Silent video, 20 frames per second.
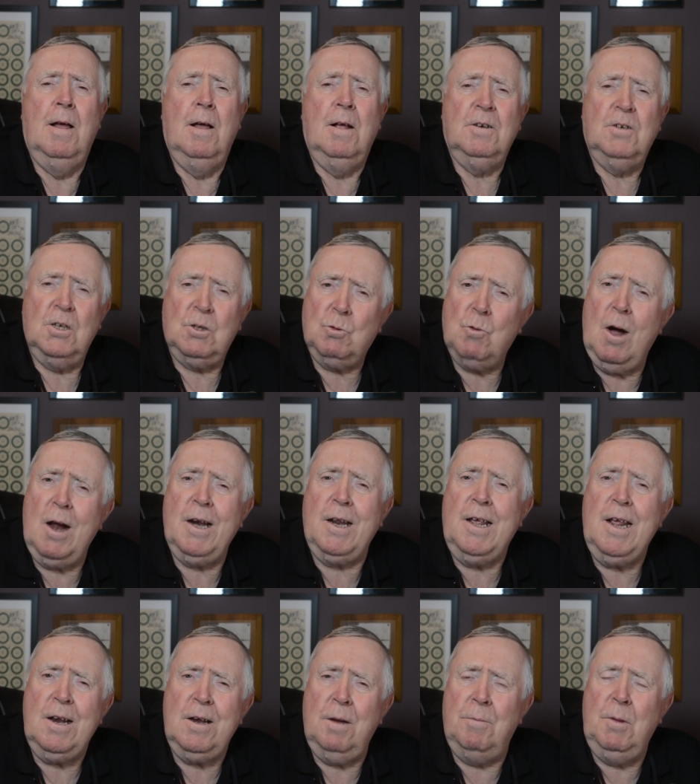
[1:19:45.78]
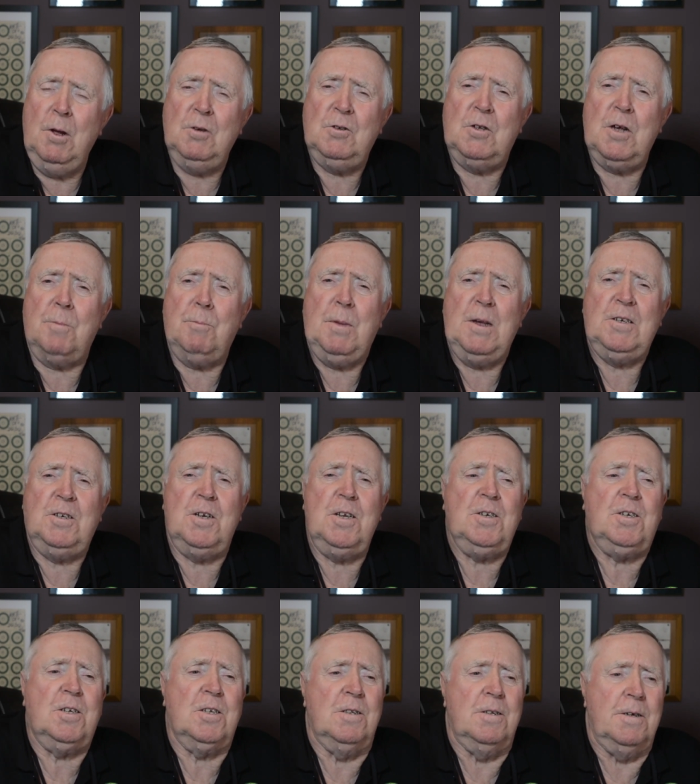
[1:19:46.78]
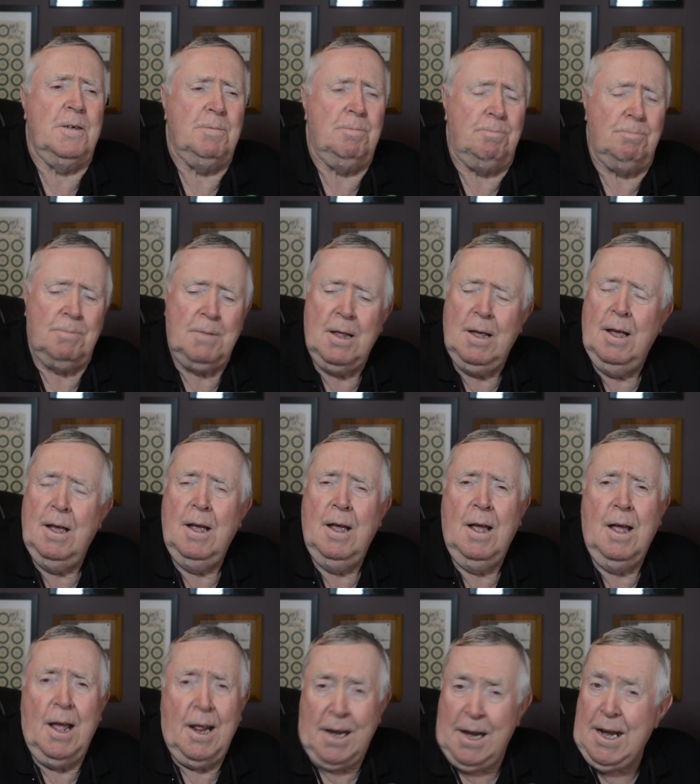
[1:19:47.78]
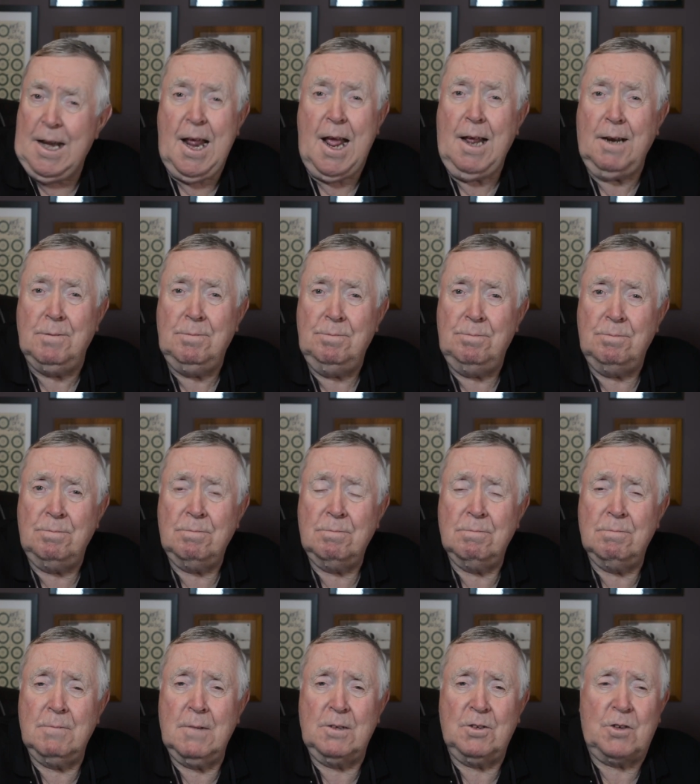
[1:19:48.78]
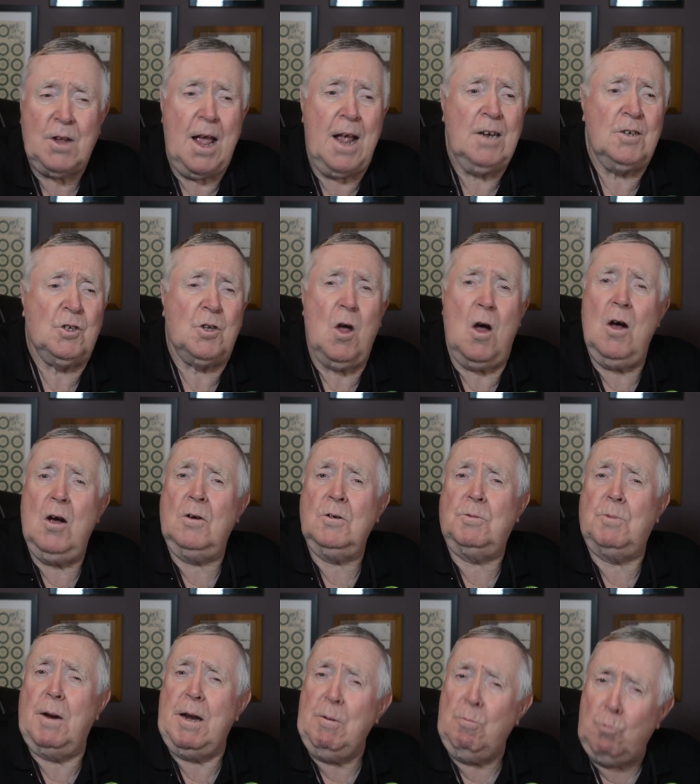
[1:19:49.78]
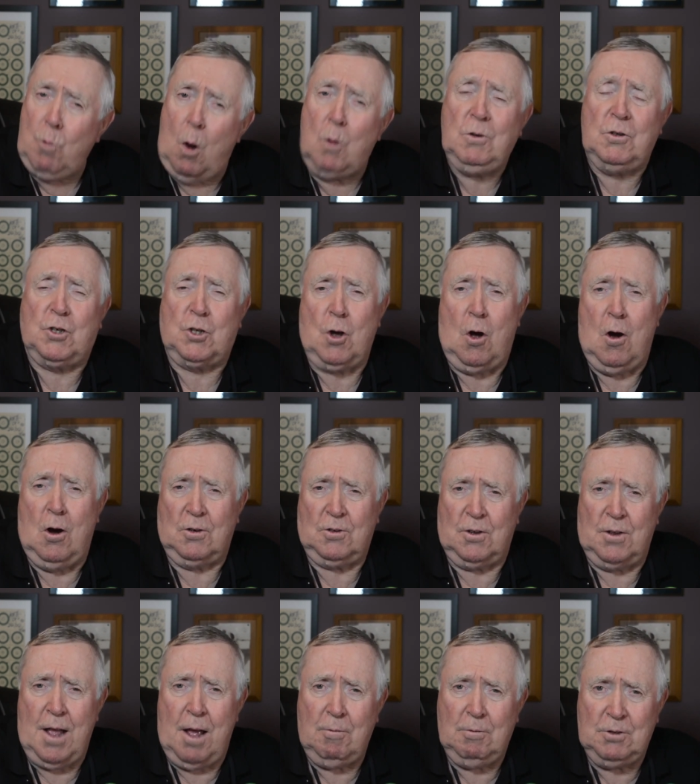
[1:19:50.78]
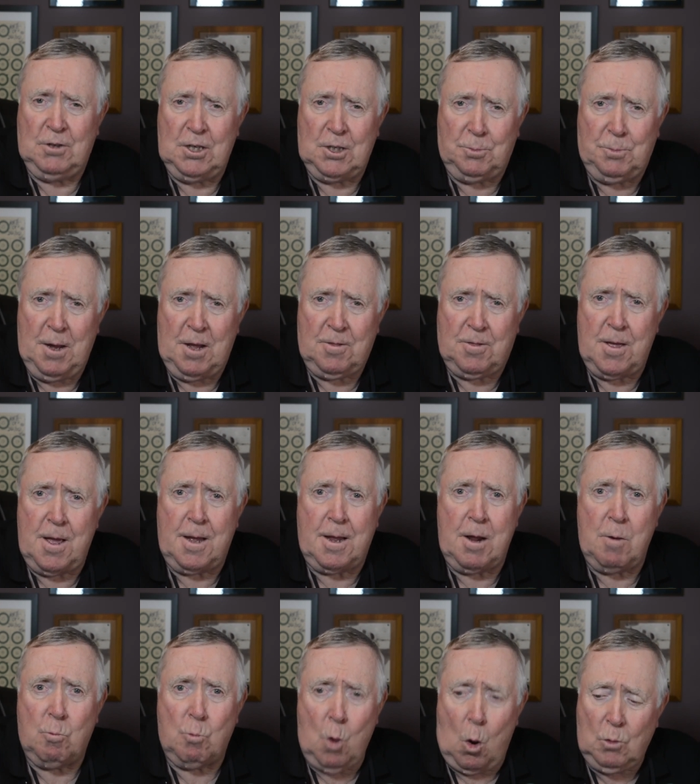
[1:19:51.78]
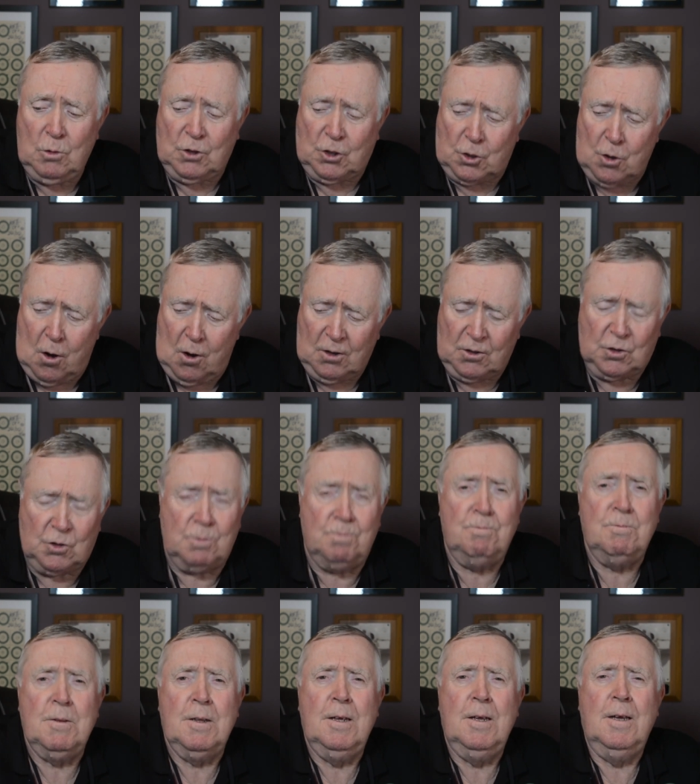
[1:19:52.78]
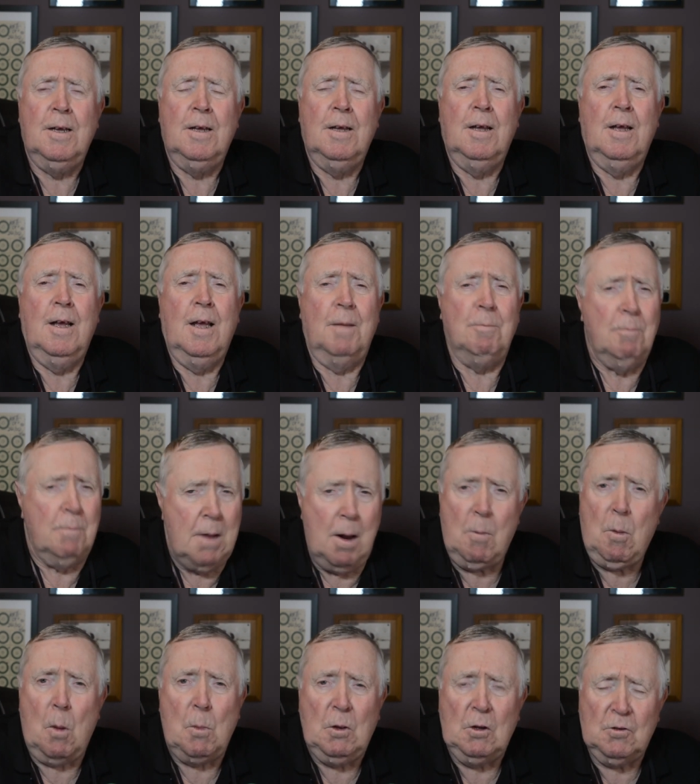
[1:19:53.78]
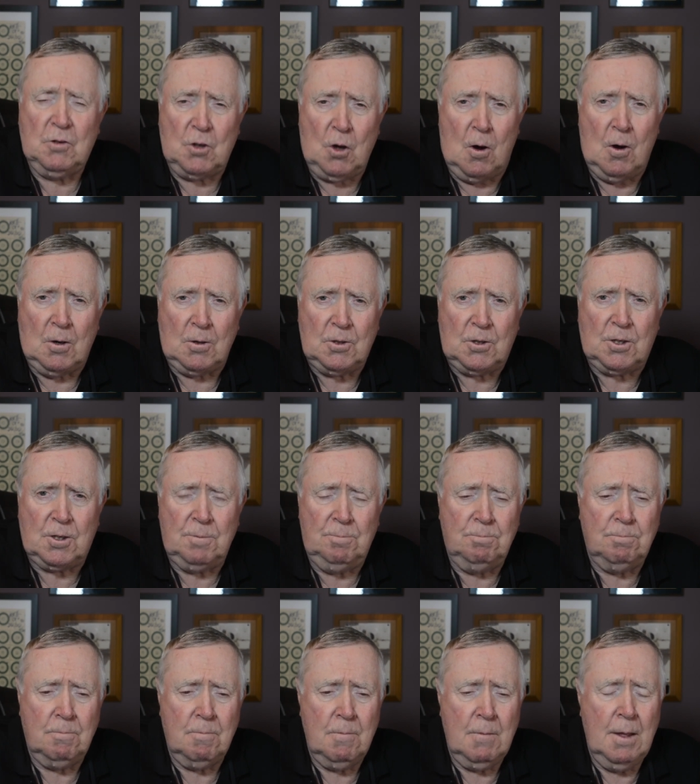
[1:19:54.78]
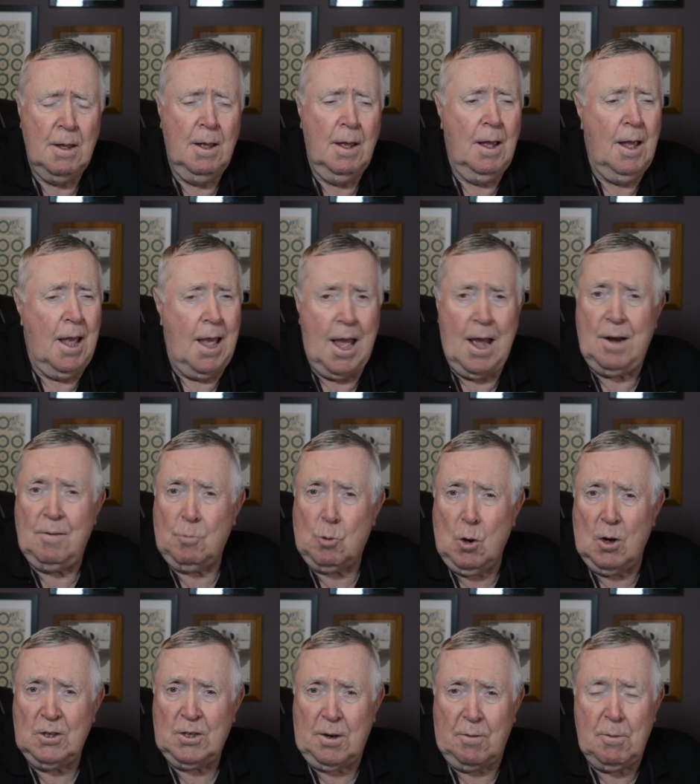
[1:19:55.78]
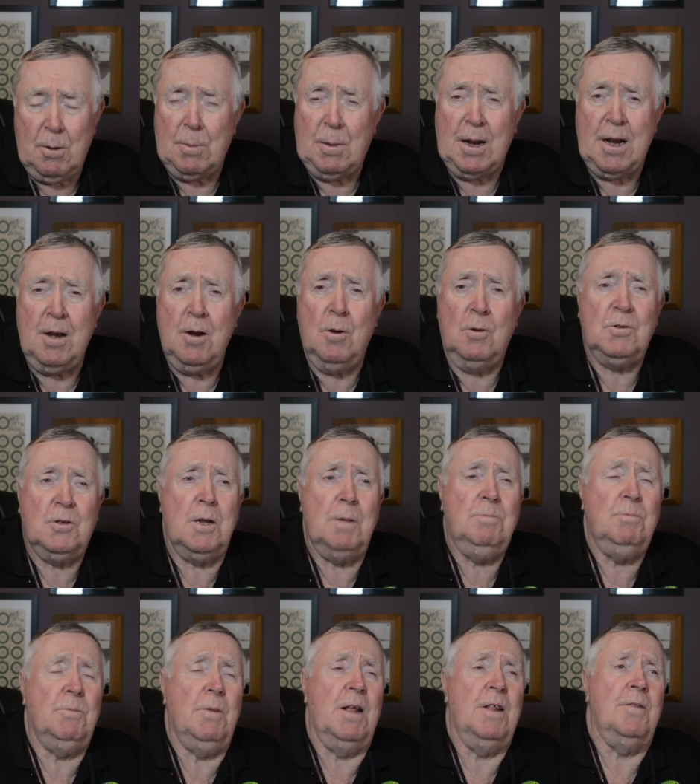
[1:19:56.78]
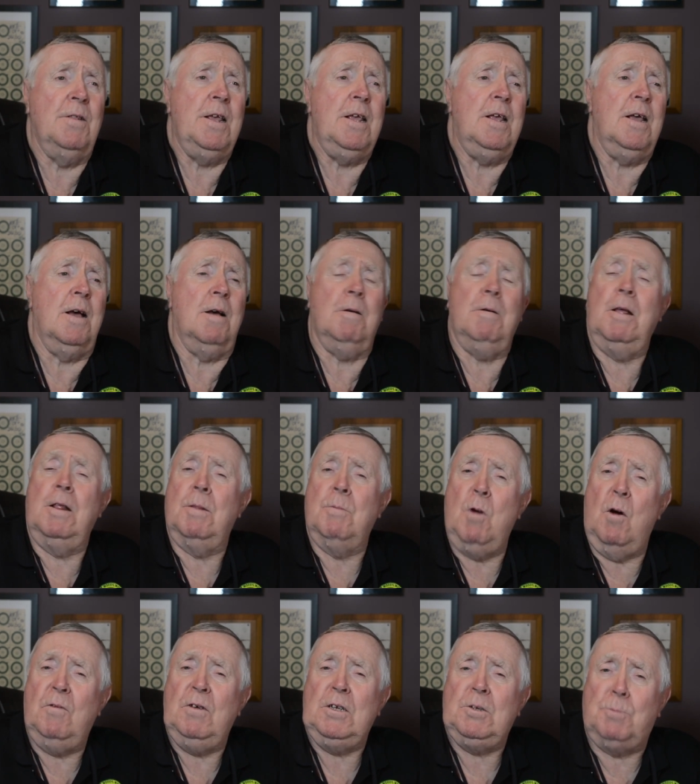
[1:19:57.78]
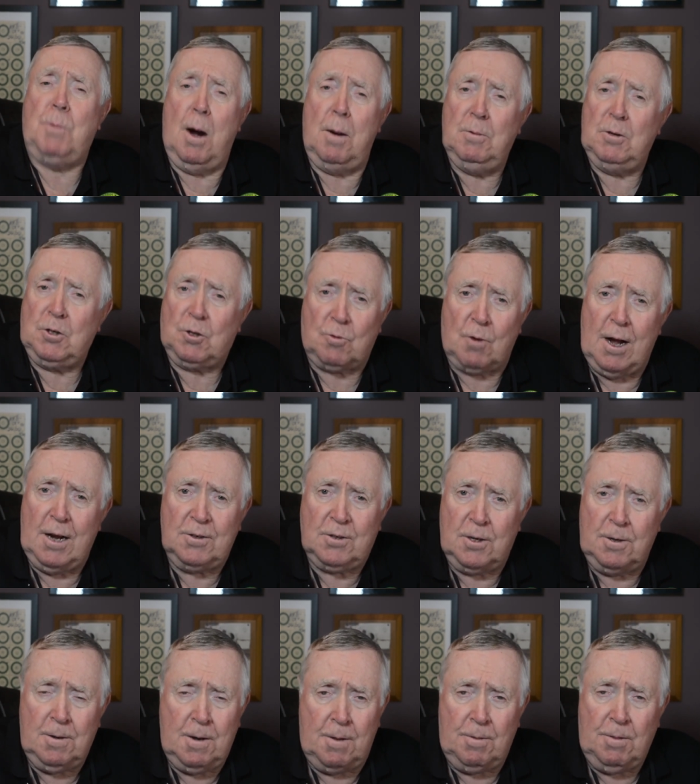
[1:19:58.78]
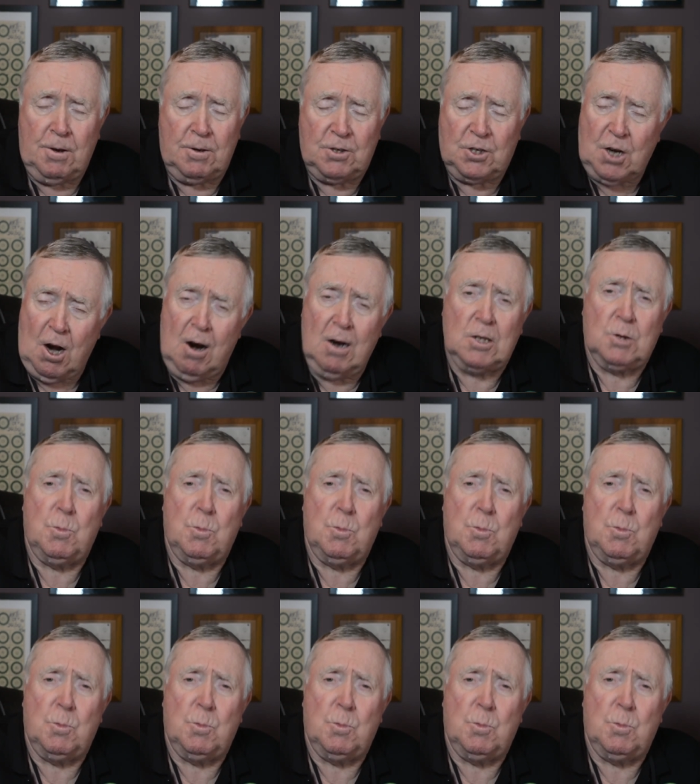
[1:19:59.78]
Just wanted to get in the music business, and he did. Sang songs, but he wrote songs, so that was his big thing. He wrote songs, memorable songs. And of course, everybody knows him in the movies Barbra Streisand and The Star Is